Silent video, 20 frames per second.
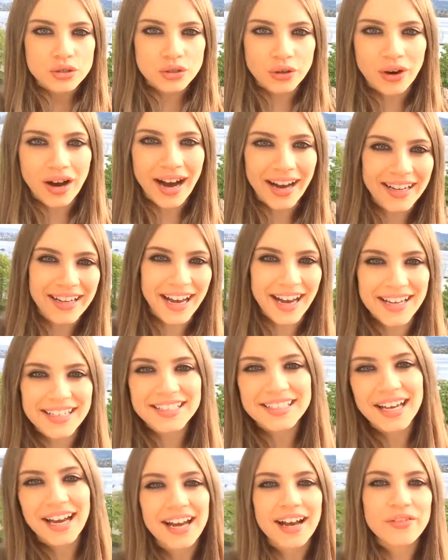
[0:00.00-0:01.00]
So hi
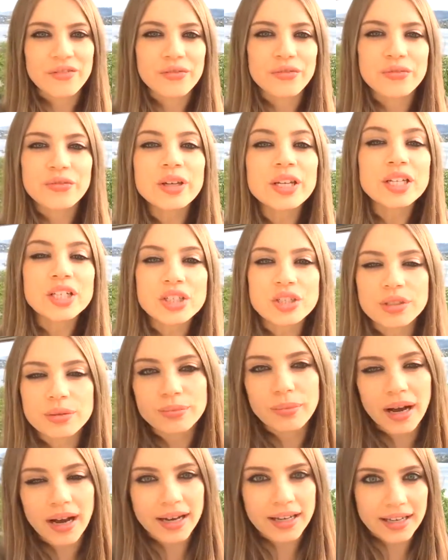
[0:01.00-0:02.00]
guys, I have
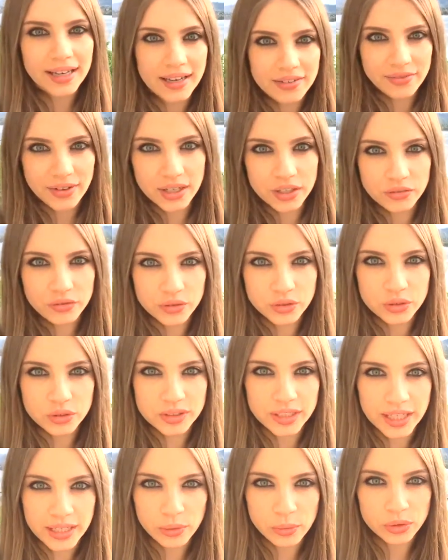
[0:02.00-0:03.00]
finished my event for
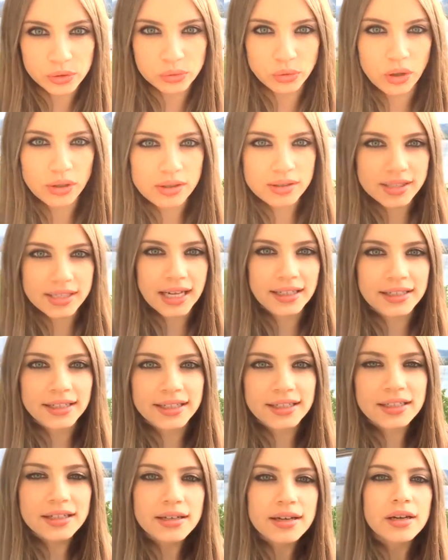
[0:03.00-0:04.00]
today with Royal
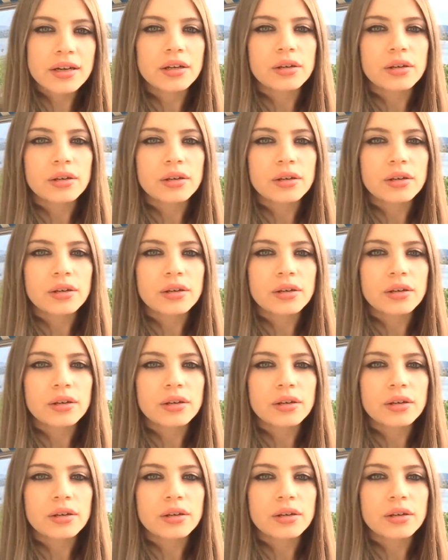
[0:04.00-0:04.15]
Sunday.